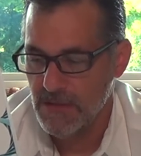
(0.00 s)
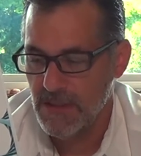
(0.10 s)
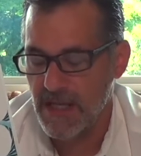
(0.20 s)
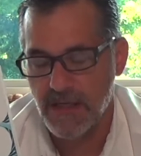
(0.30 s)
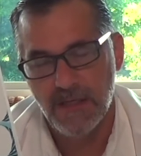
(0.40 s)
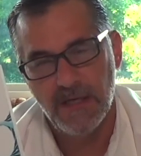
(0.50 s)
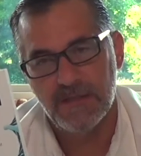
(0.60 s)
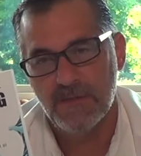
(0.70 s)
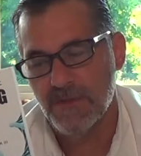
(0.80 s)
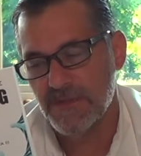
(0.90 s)
that I
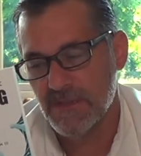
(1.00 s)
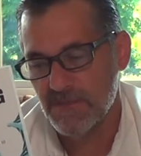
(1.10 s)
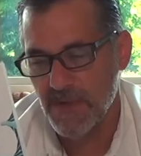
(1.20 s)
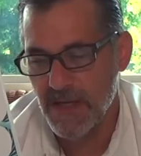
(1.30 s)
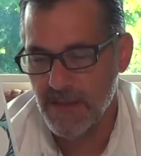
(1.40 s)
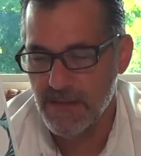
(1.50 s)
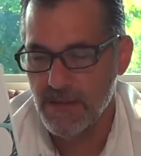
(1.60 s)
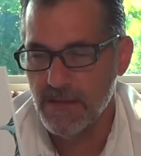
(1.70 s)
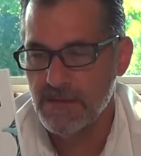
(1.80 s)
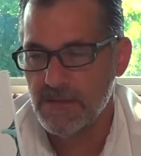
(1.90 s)
connected with this man,
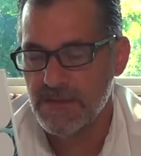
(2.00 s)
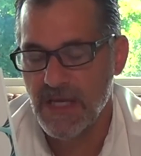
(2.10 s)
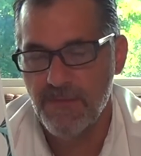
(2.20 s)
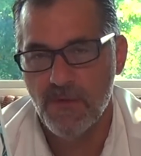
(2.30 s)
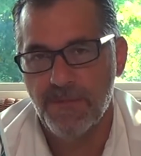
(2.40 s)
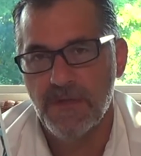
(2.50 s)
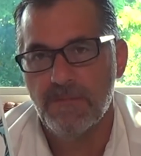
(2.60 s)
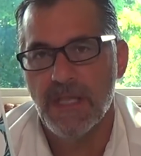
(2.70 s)
Samuel P.